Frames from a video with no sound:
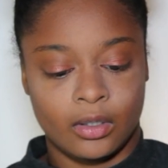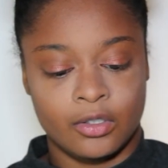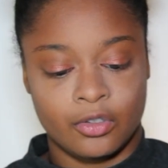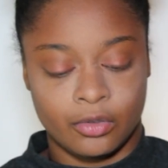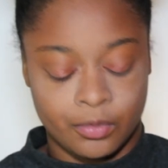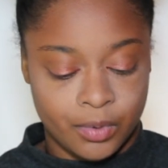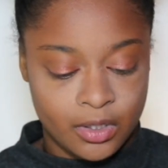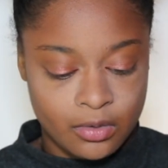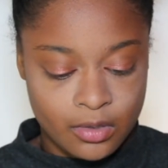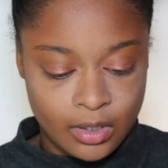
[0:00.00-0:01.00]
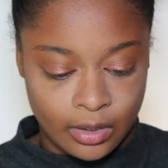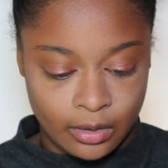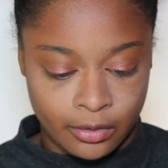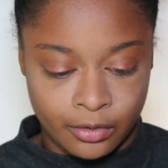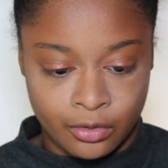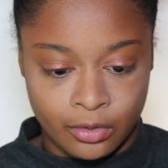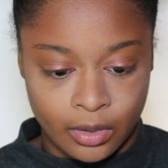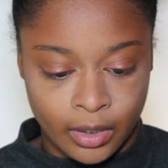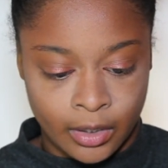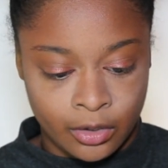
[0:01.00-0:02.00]
And so the pencils that
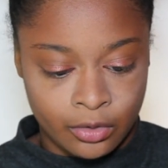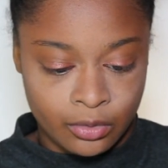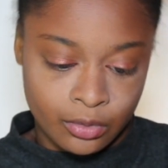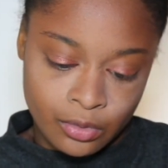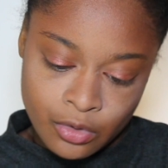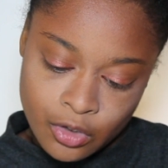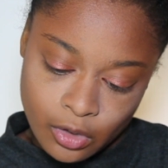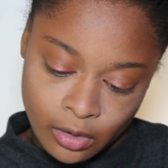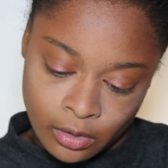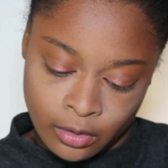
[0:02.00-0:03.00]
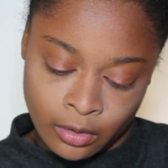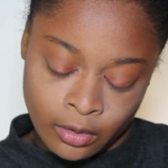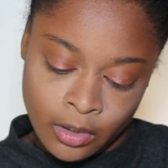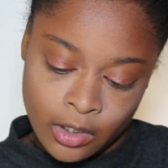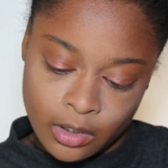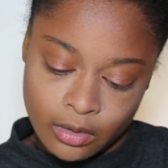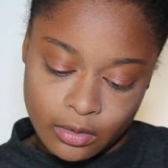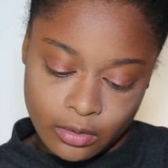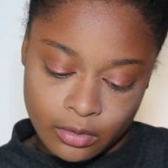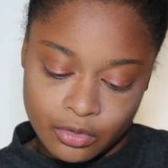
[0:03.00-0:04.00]
I used are
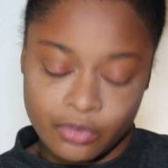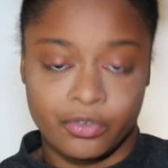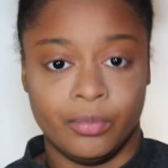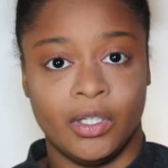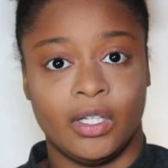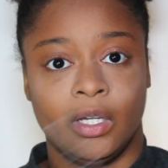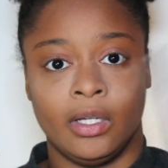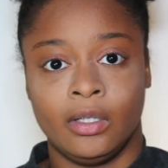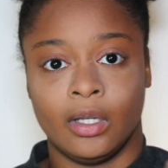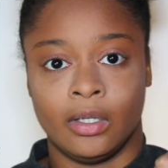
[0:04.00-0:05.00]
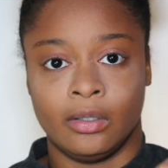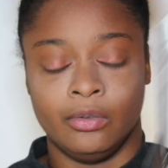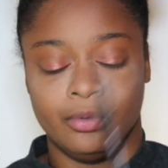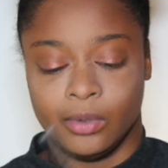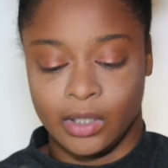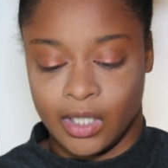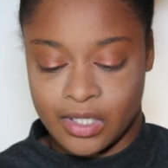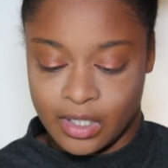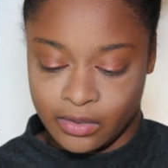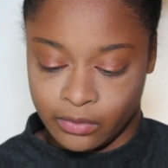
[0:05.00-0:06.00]
also from NICKAK. I do
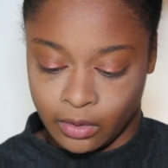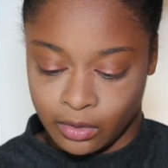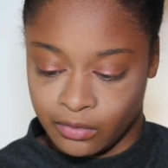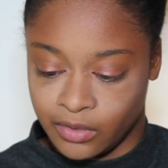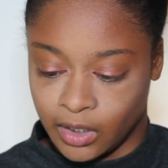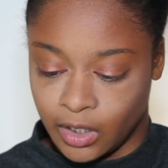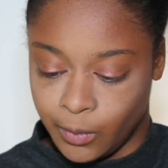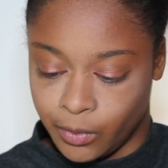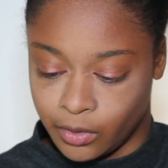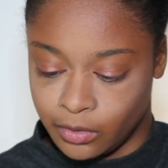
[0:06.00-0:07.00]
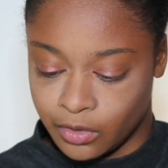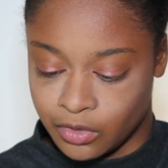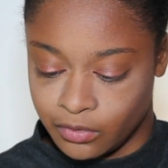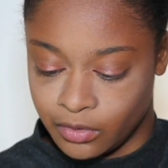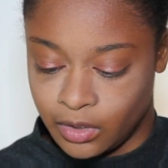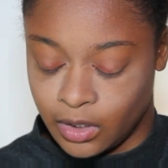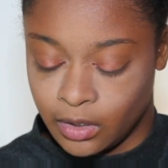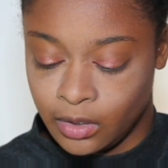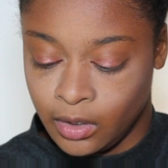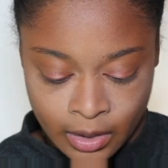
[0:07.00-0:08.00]
realize they have a lot of NICKAK products over there.
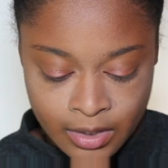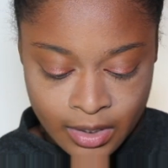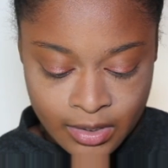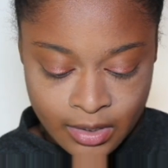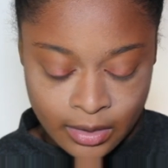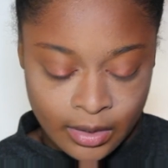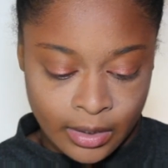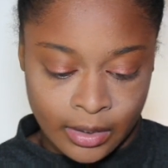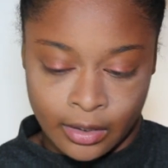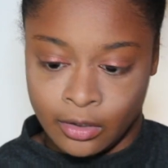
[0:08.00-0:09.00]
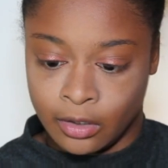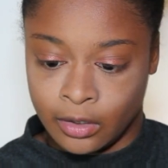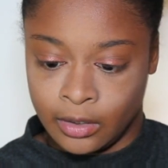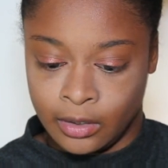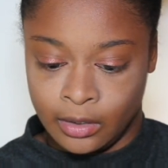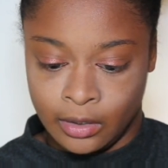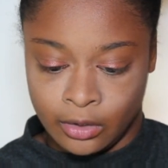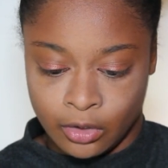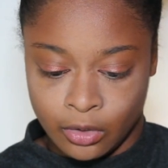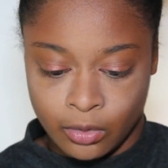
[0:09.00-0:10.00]
As I said, I got it
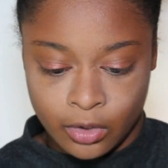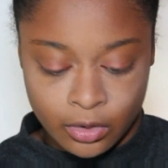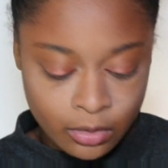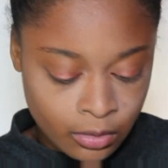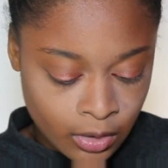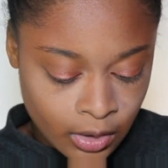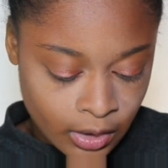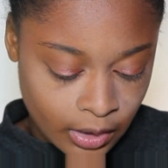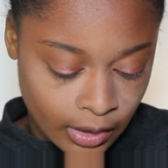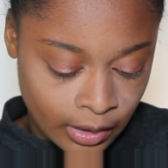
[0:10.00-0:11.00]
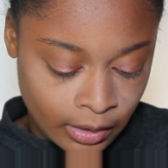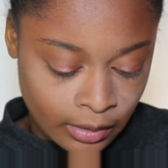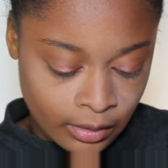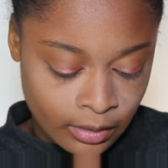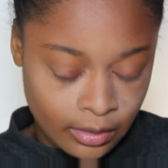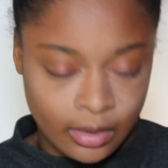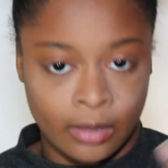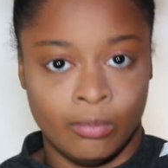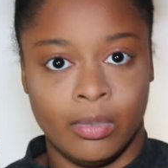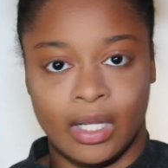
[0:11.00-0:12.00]
in cocoa and
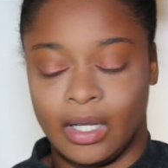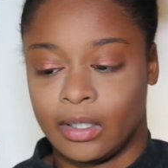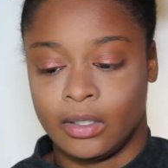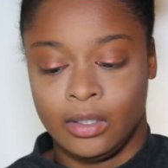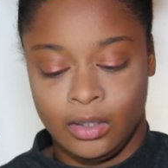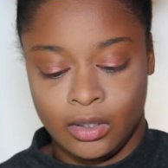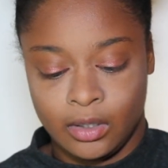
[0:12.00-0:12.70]
in black.